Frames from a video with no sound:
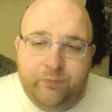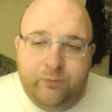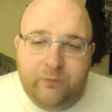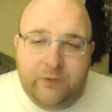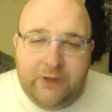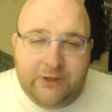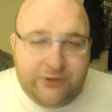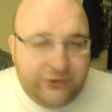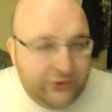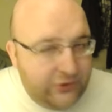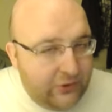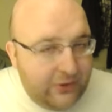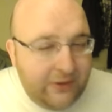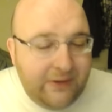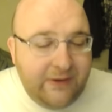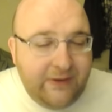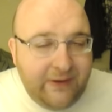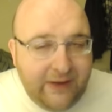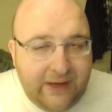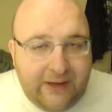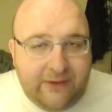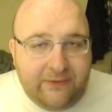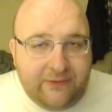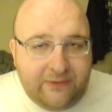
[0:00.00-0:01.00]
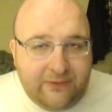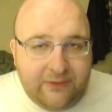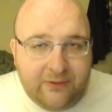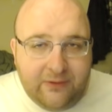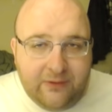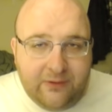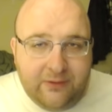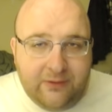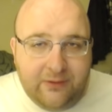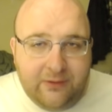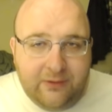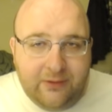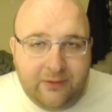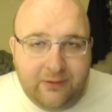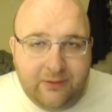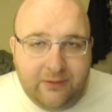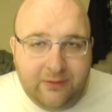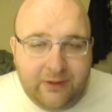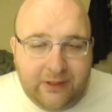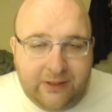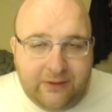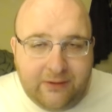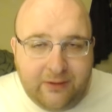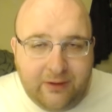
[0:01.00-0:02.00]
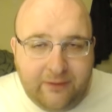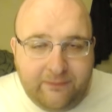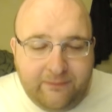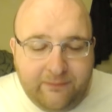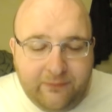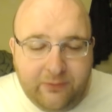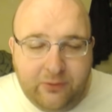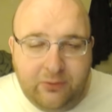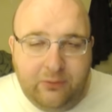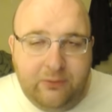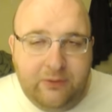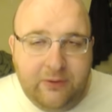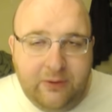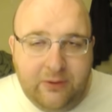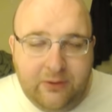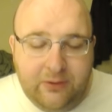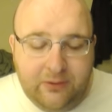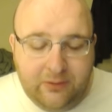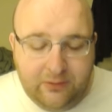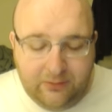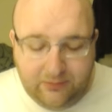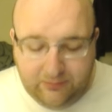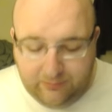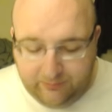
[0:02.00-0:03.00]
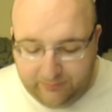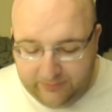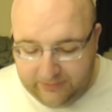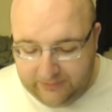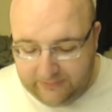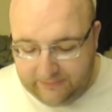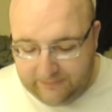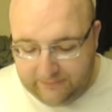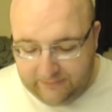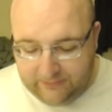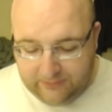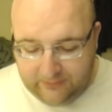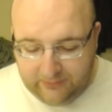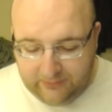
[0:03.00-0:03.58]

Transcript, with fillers: it shouldn't taste like a fruit. But